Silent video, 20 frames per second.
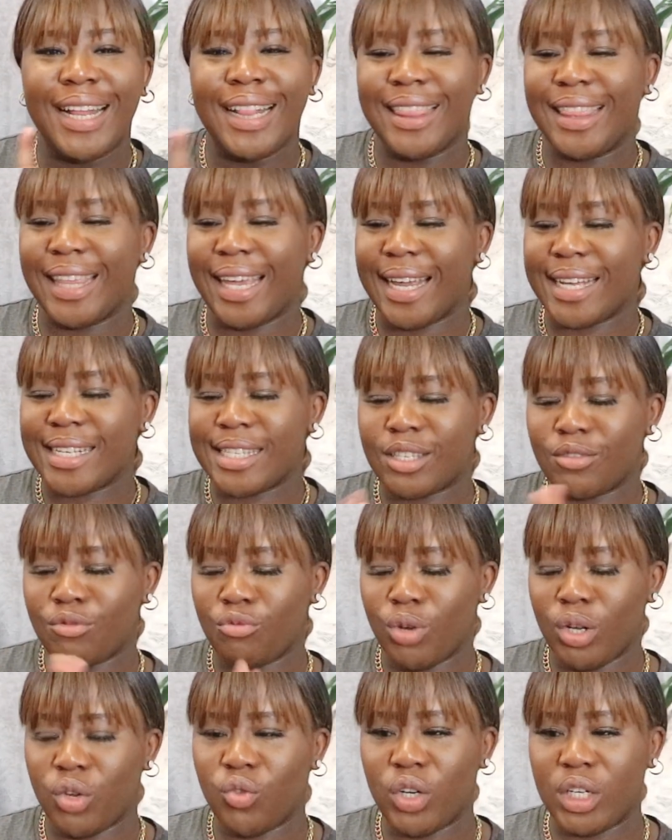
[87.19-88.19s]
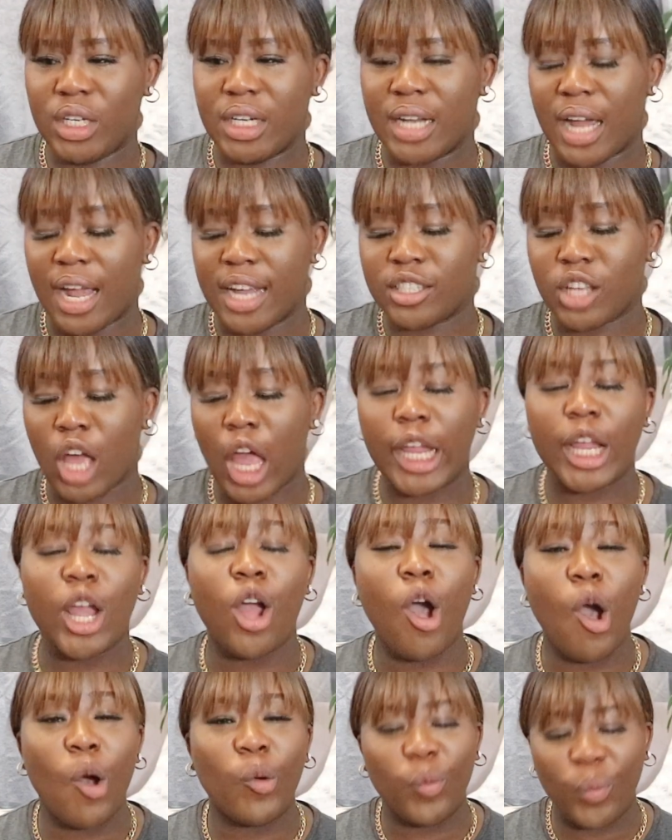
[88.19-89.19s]
This really, really nice. I
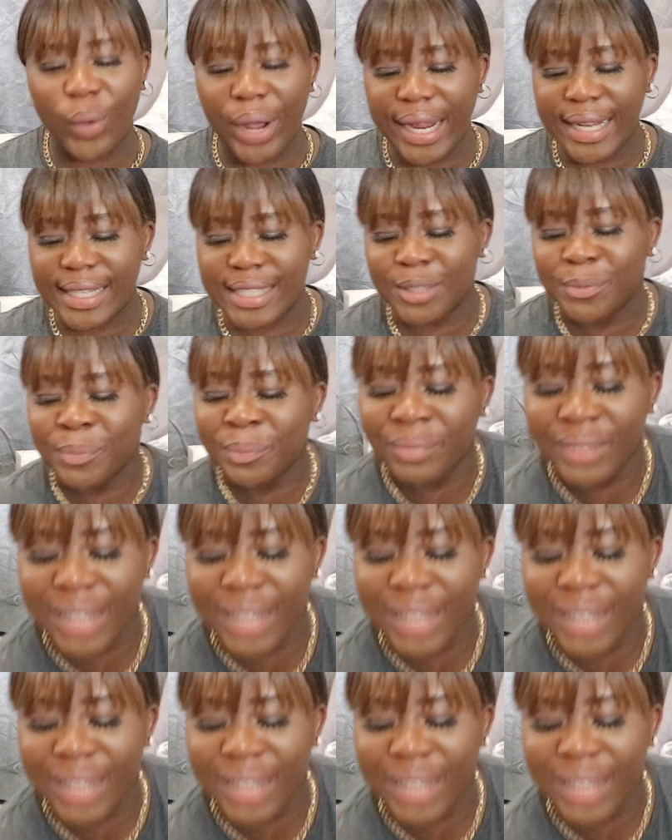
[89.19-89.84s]
can't wait.